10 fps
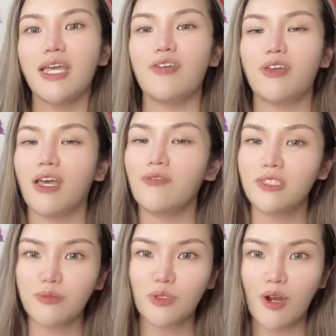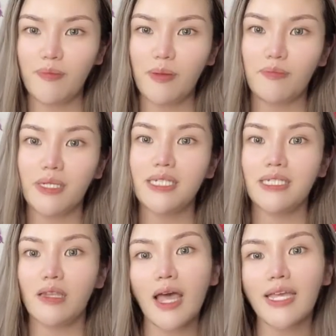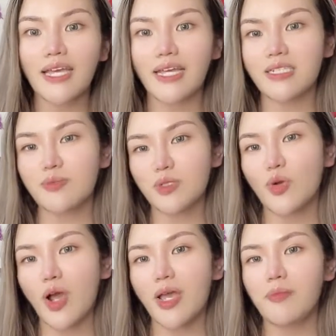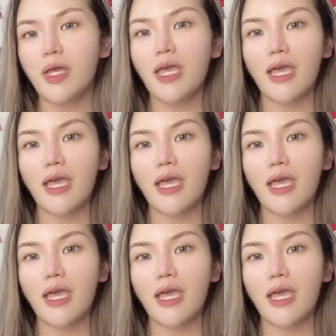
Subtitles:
If you haven't subscribed yet, please like and subscribe